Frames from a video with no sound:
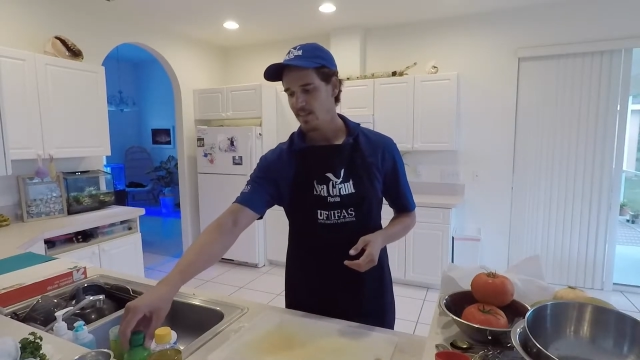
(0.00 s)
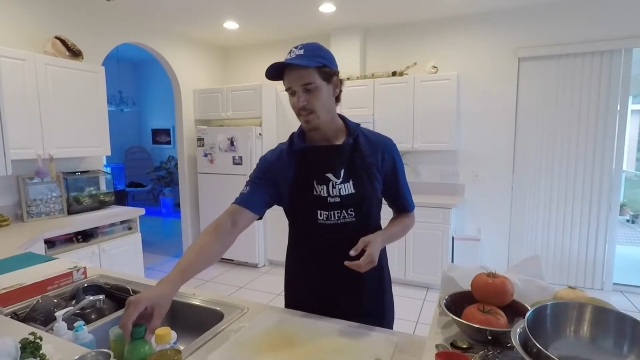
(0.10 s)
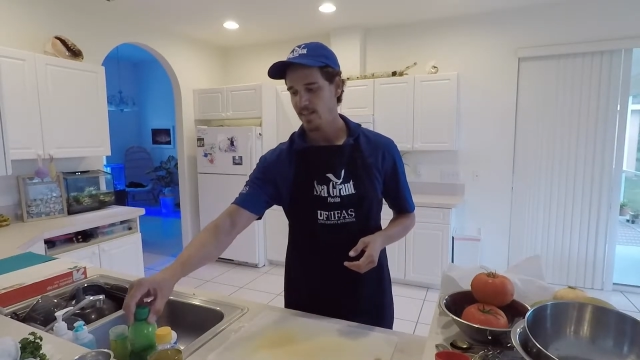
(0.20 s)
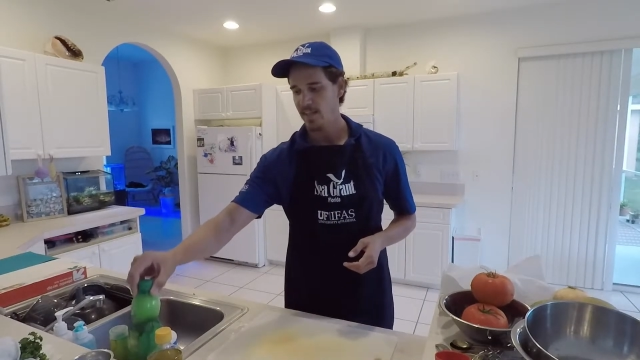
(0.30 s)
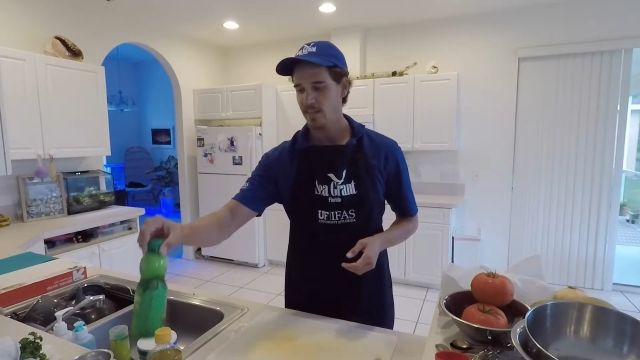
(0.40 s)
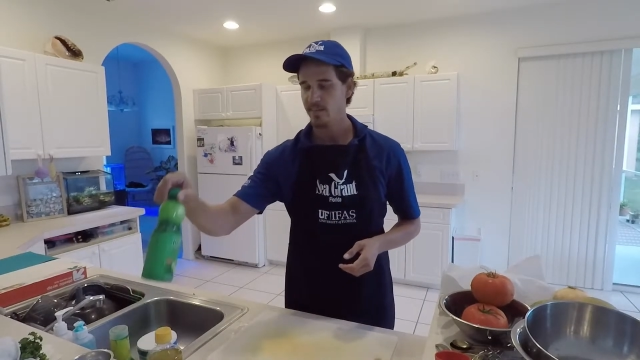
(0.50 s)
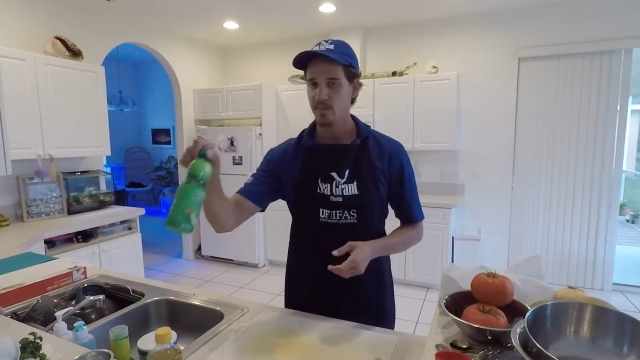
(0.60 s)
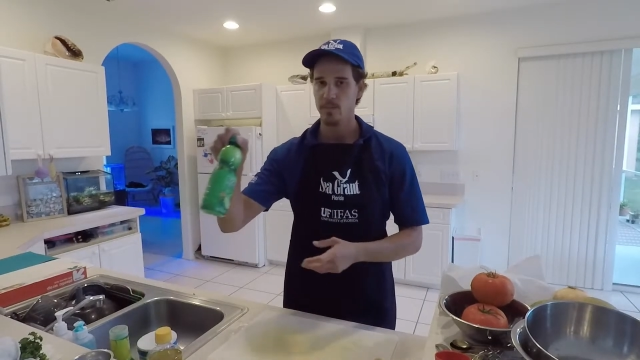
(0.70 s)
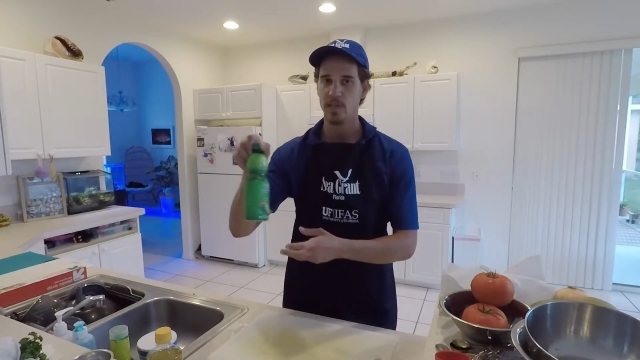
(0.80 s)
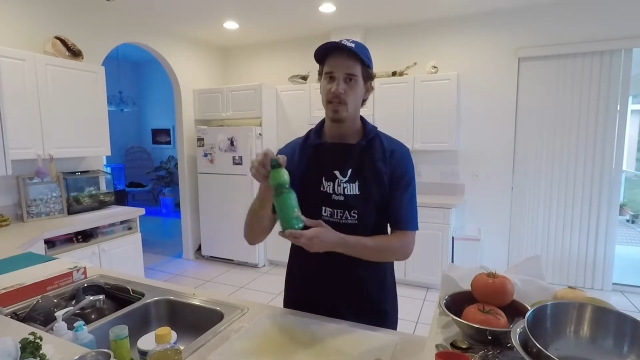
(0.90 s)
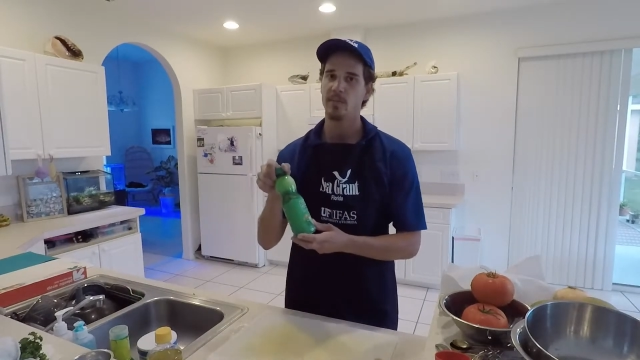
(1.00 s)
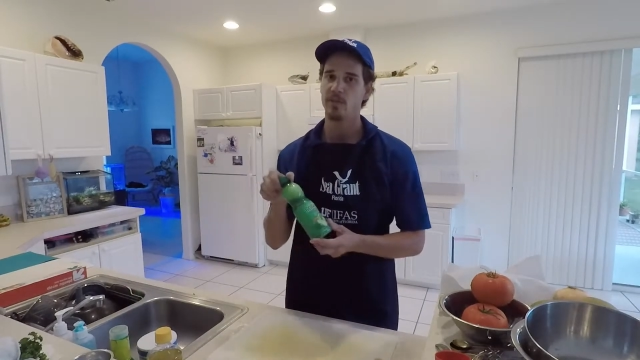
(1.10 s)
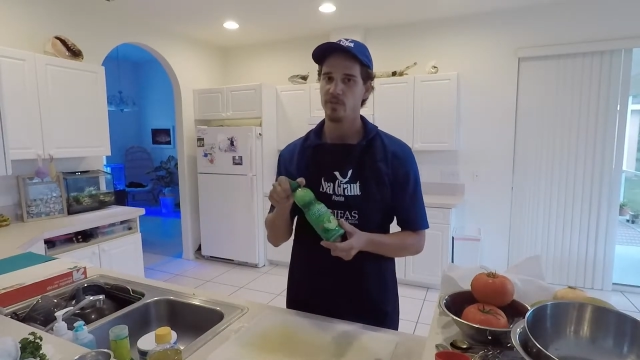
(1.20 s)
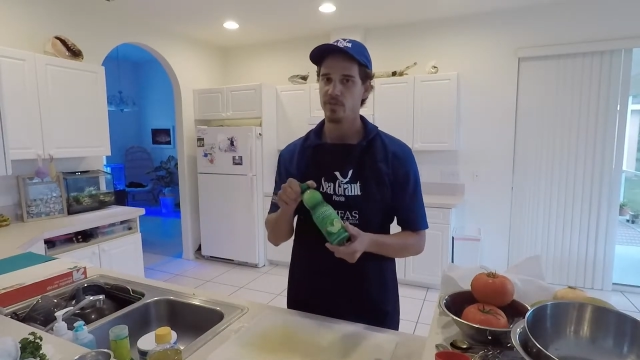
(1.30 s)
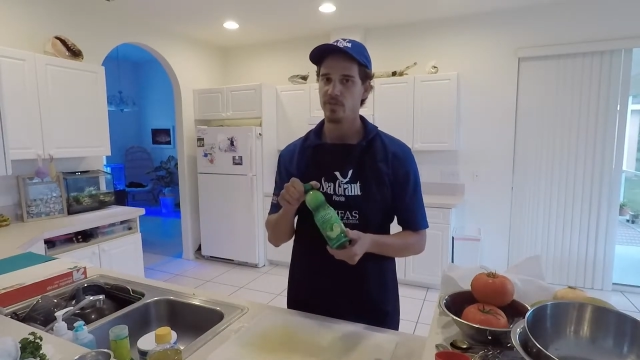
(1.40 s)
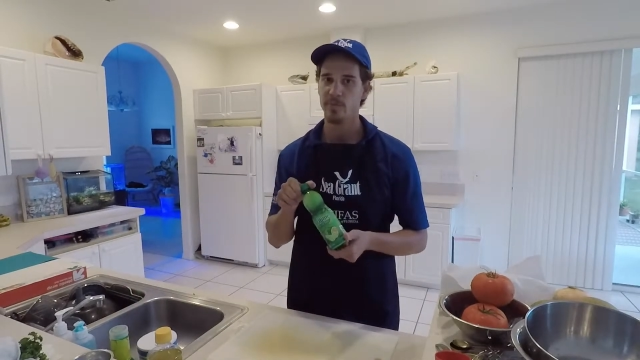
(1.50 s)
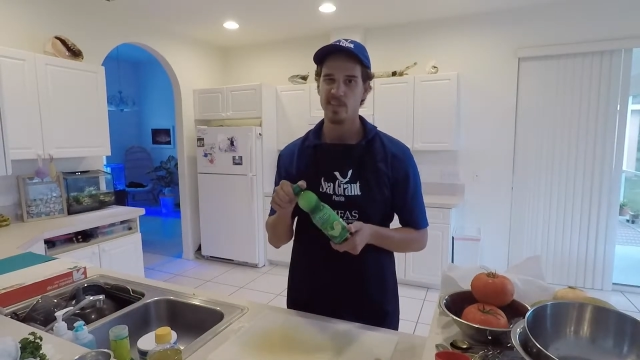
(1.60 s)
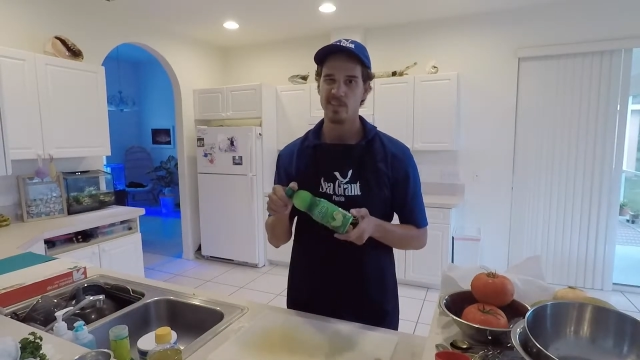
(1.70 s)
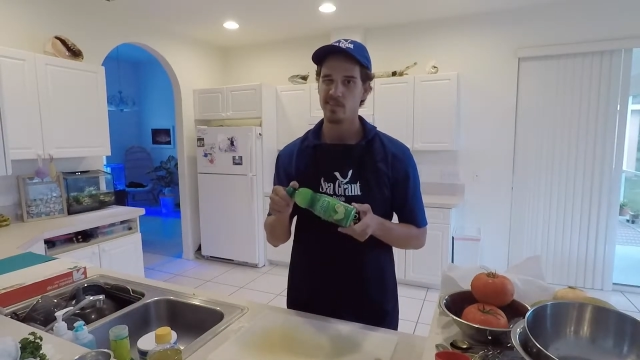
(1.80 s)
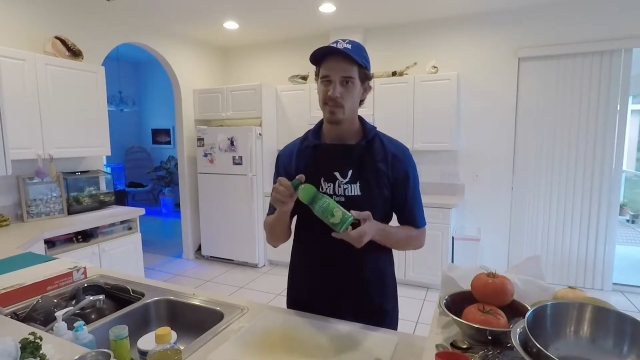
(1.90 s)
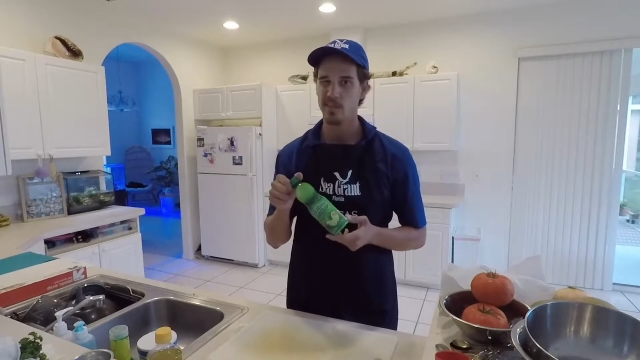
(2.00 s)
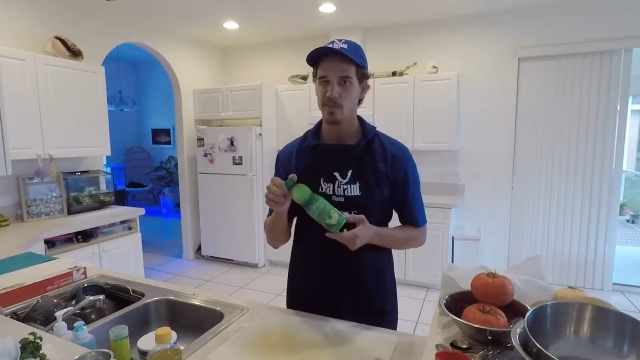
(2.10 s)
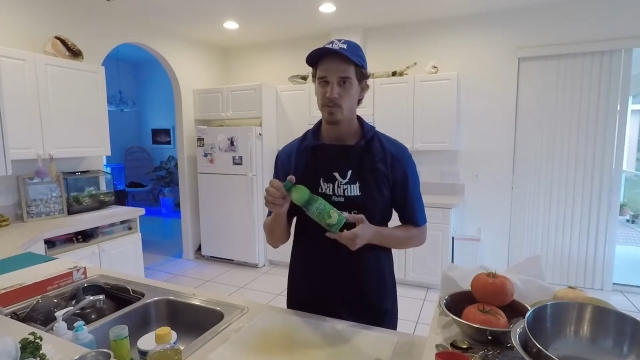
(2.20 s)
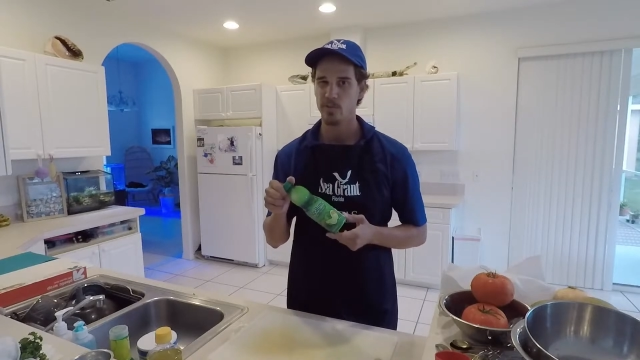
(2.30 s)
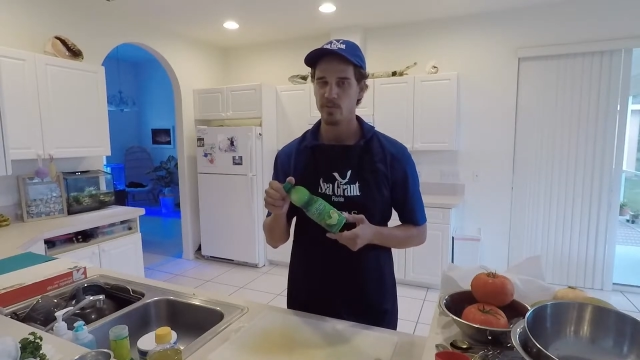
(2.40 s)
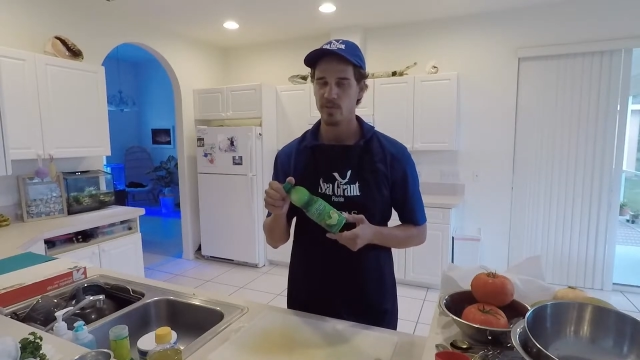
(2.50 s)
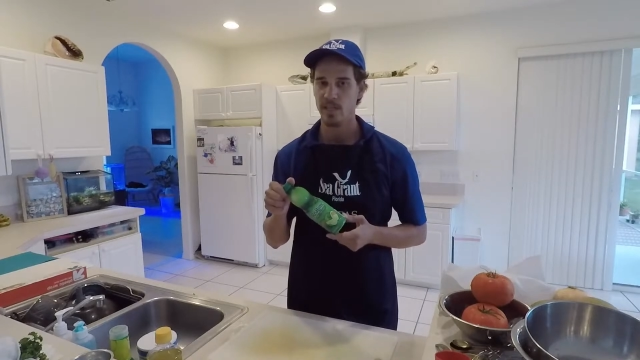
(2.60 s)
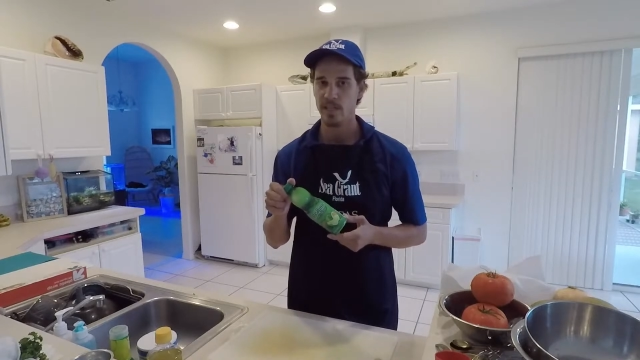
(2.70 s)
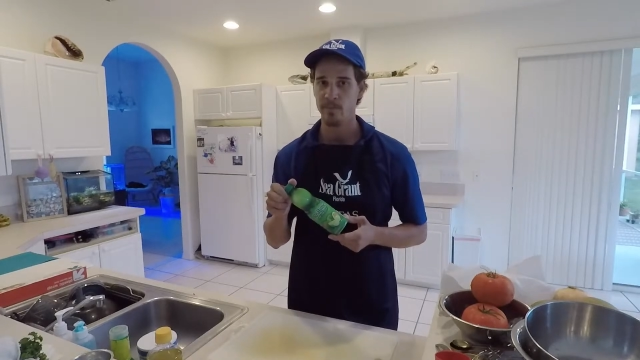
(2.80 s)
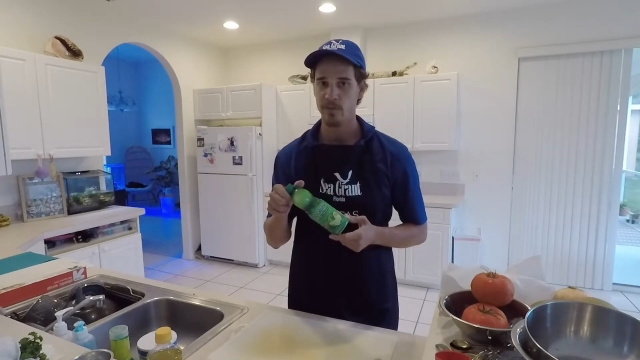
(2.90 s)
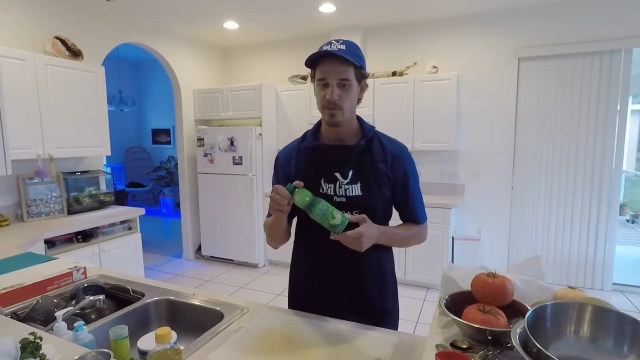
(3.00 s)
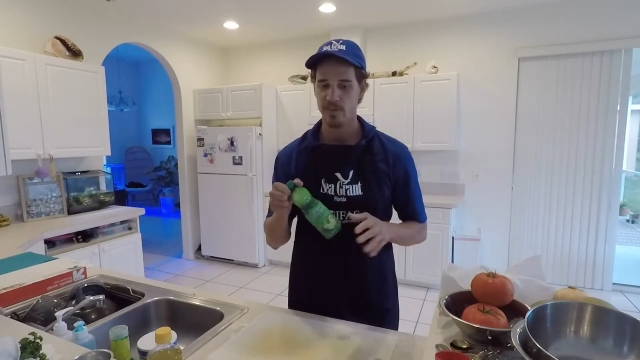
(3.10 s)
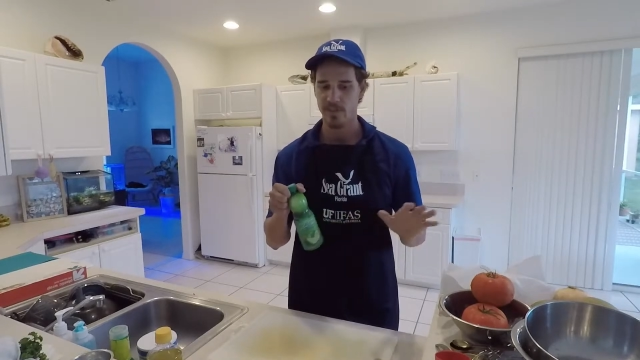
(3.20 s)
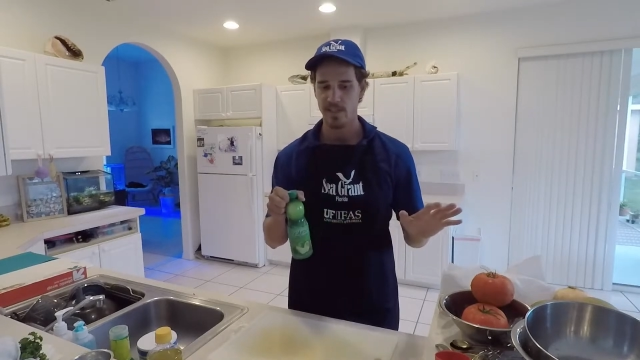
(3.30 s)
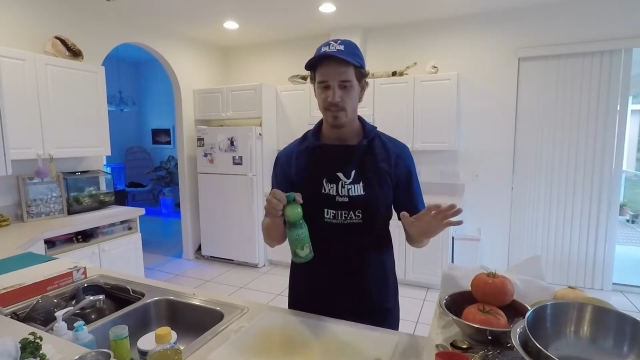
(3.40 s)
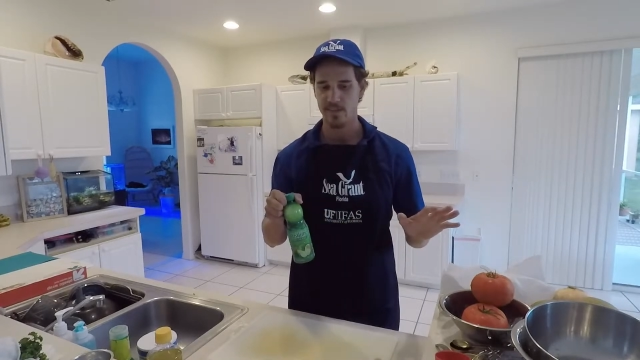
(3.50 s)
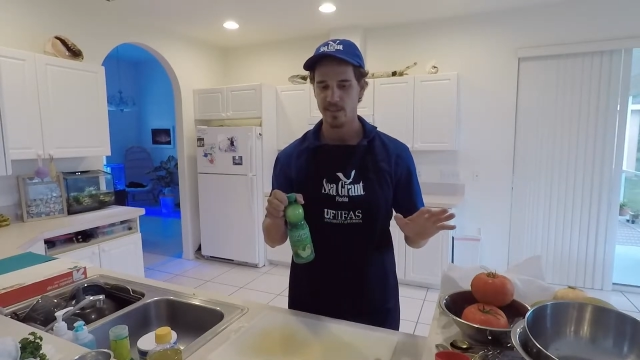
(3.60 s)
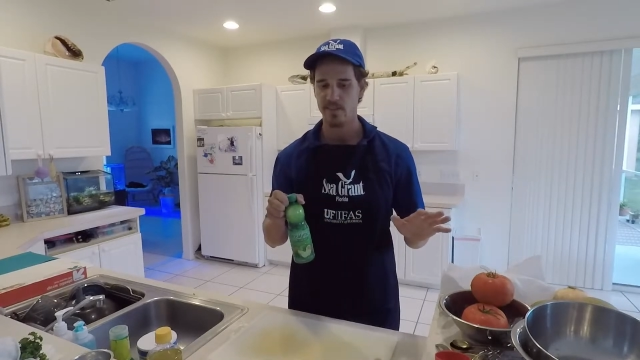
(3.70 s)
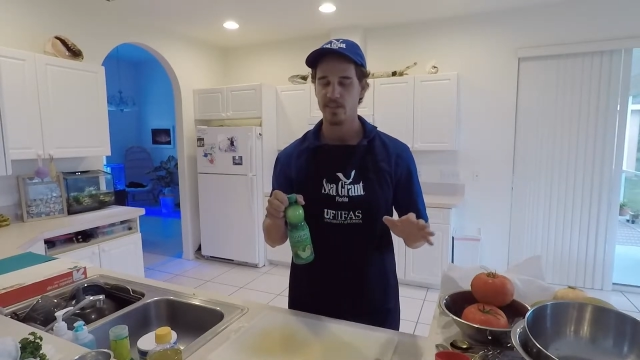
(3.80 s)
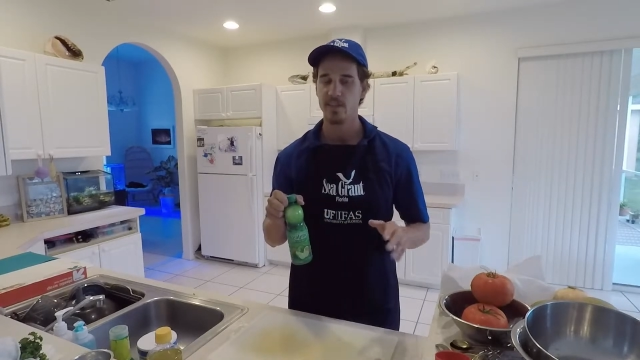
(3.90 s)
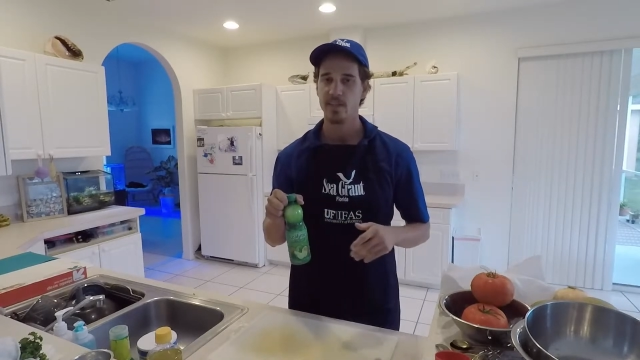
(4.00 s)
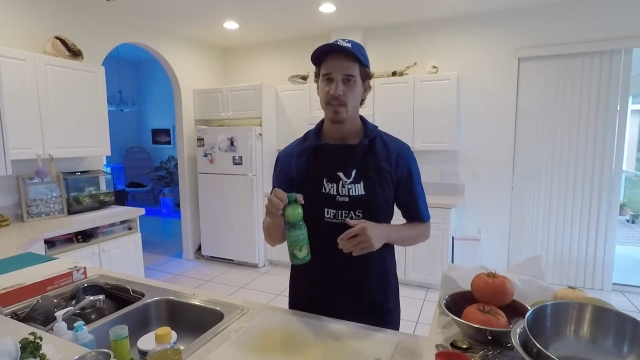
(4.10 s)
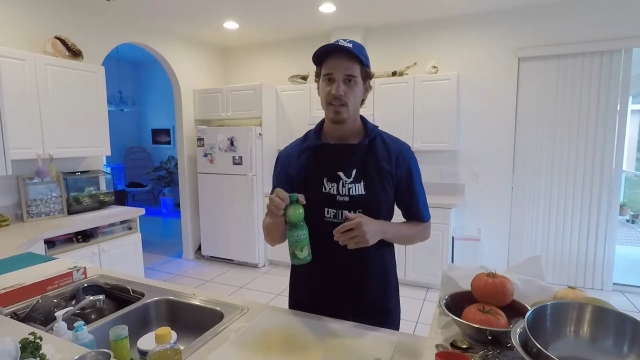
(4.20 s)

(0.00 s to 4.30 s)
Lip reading: and some lime juice, about 2 tablespoons of lime juice in that salsa.